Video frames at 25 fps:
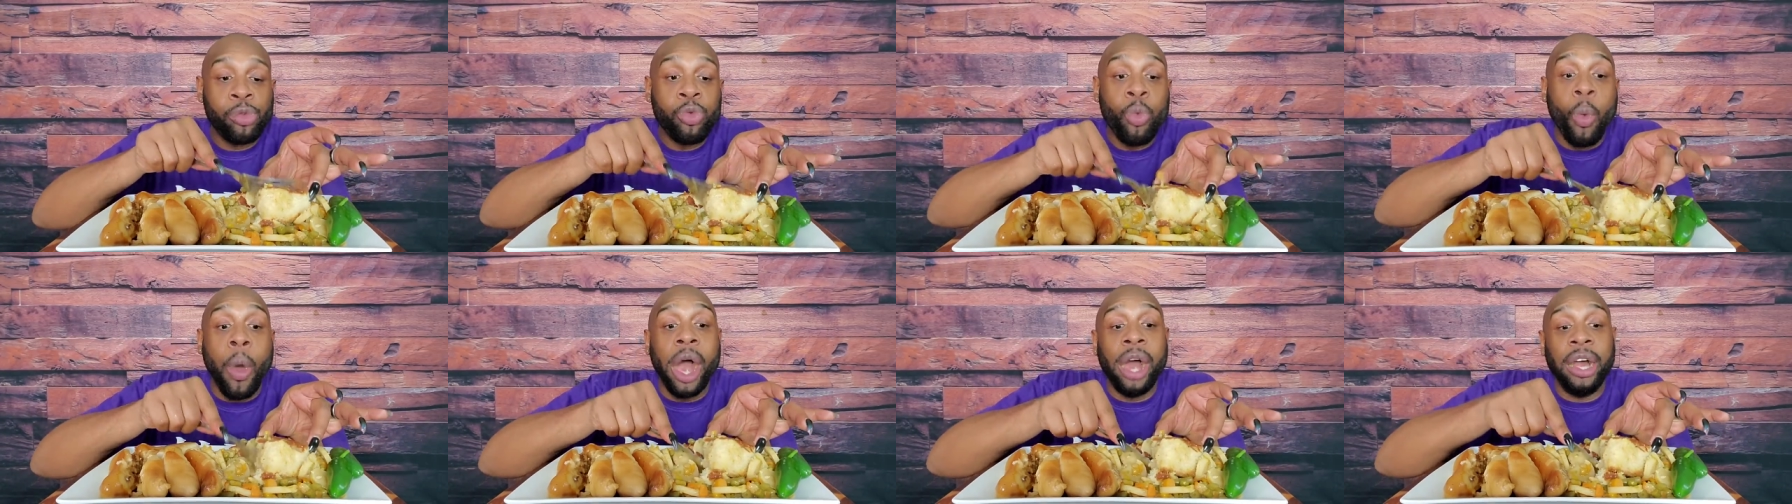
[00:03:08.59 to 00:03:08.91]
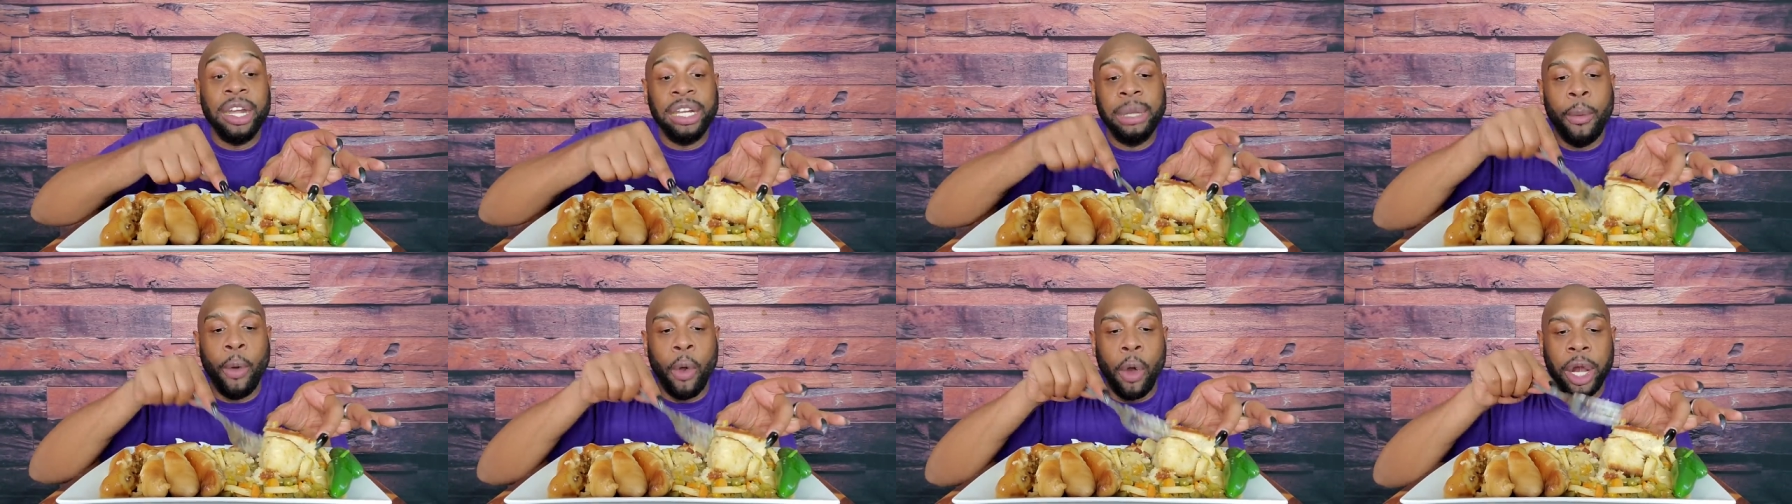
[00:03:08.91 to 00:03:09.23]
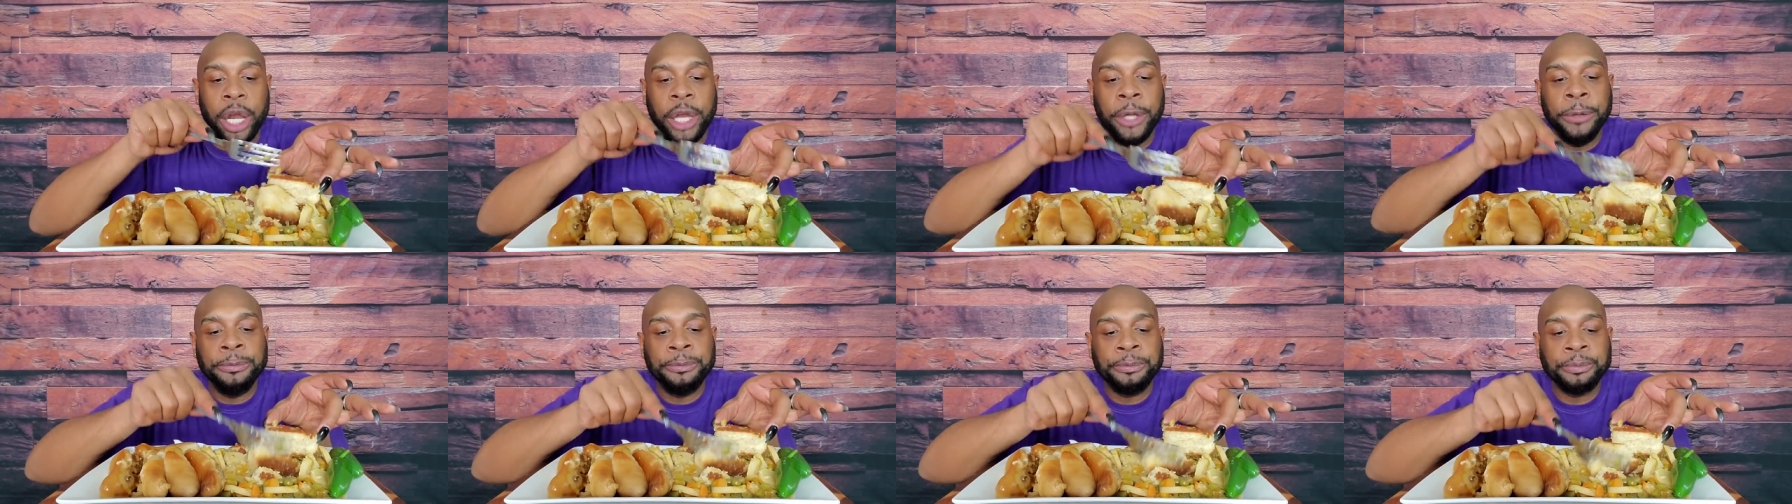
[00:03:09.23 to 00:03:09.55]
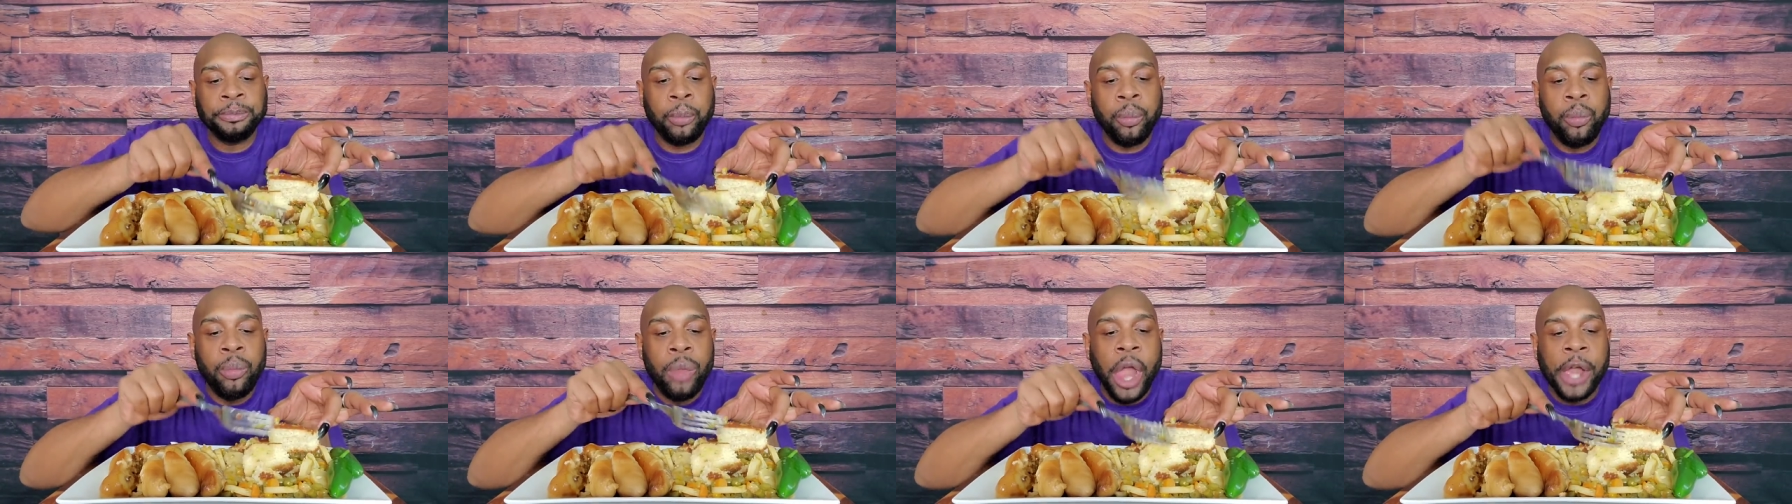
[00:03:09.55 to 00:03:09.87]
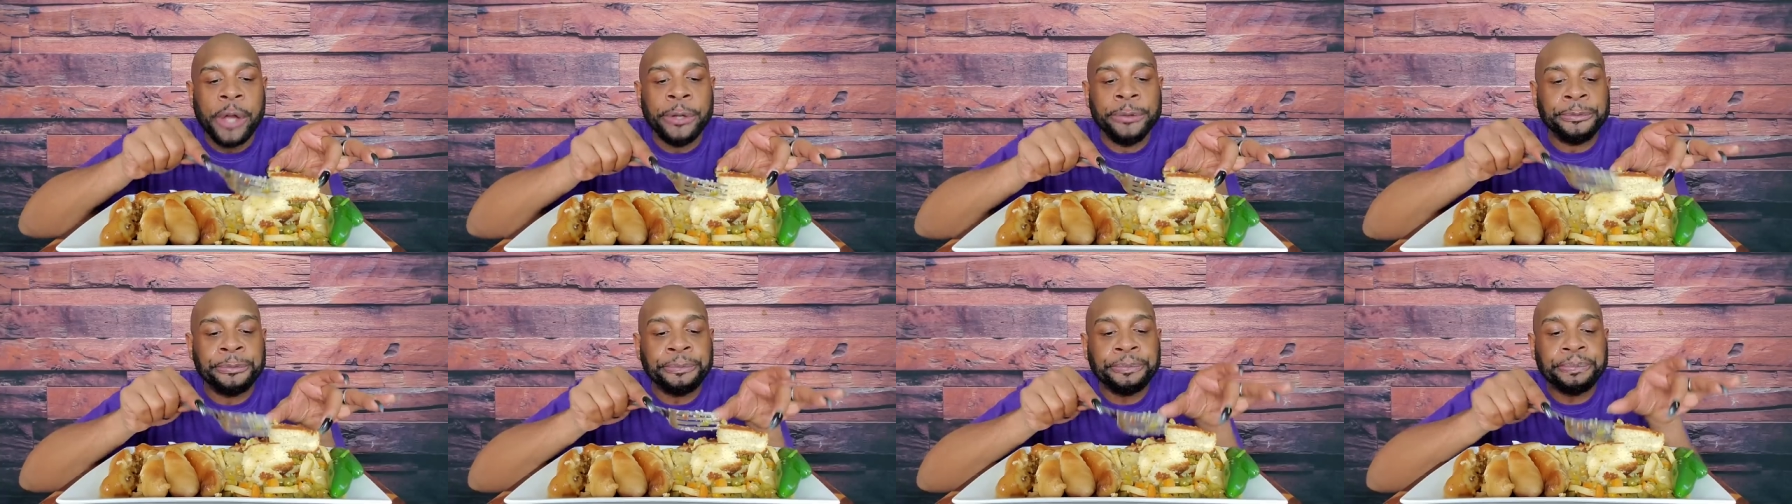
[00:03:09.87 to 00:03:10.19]
Well, in the morning.
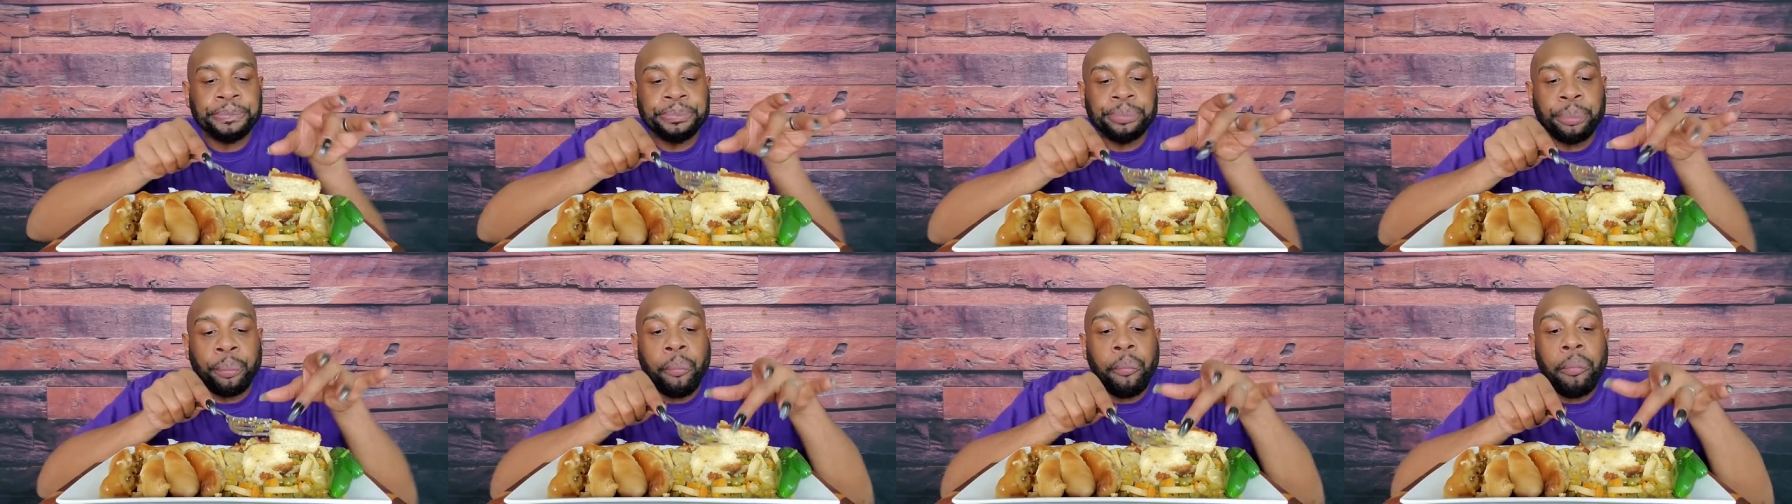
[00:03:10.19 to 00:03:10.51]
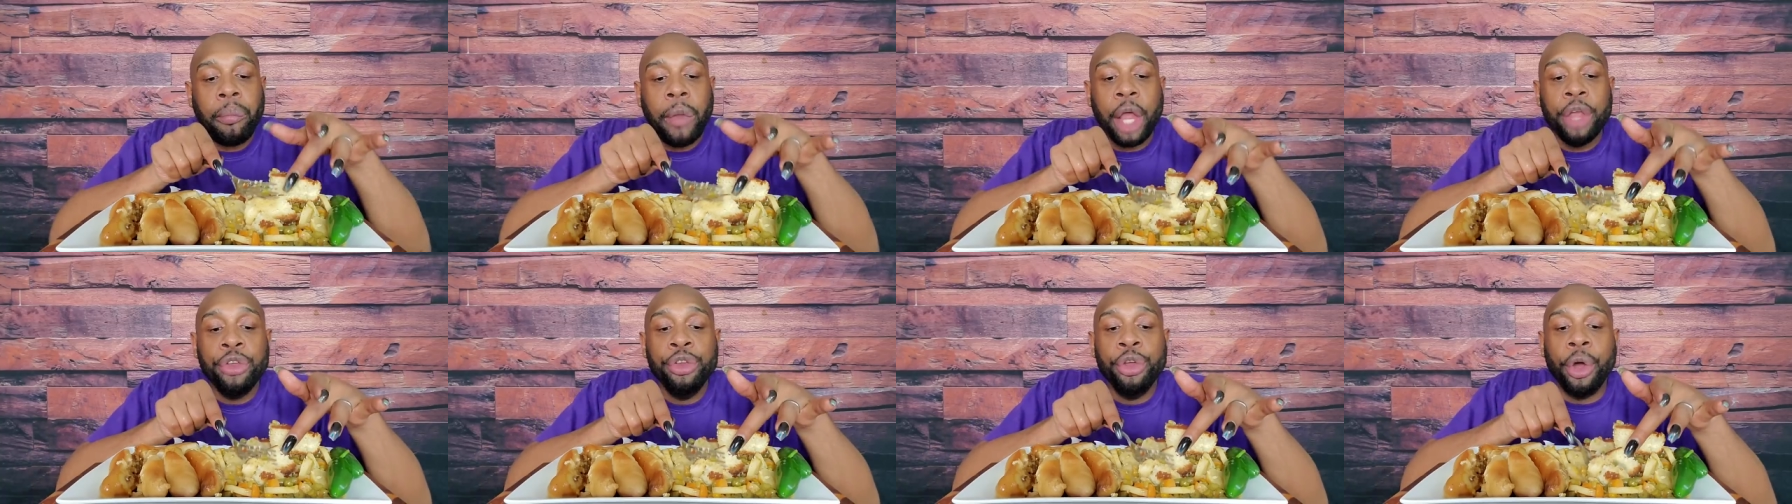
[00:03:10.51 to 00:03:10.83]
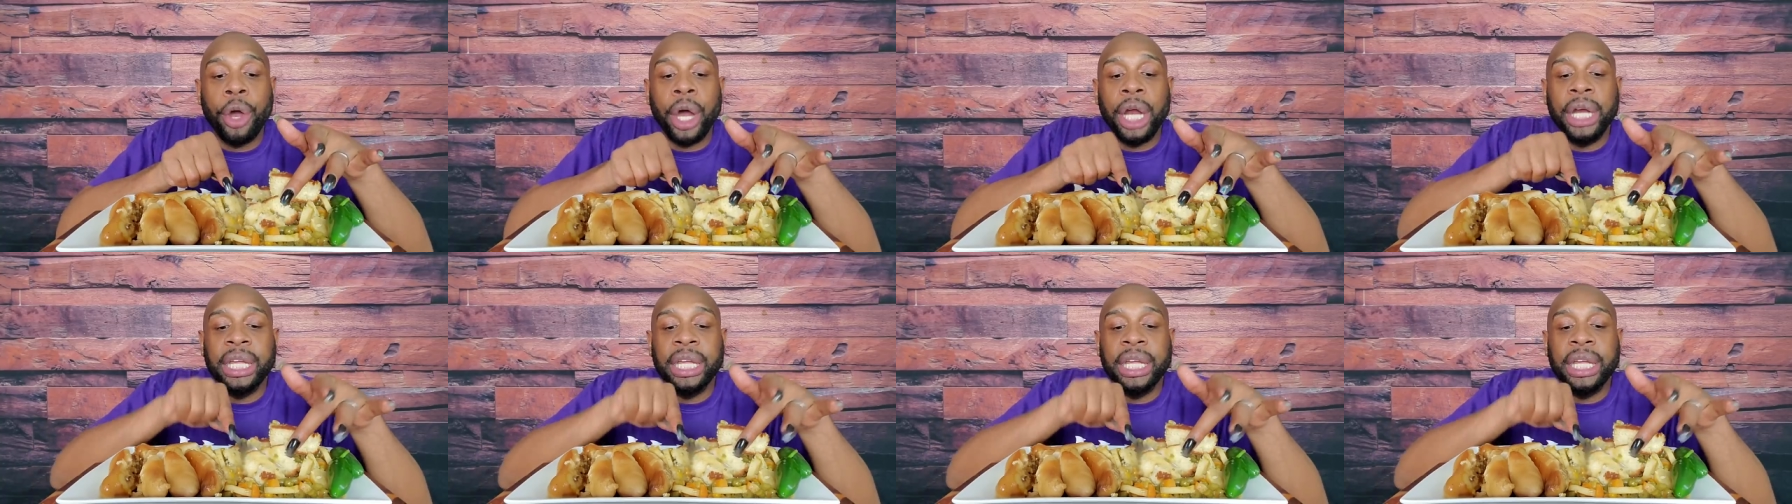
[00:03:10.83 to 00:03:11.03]
You're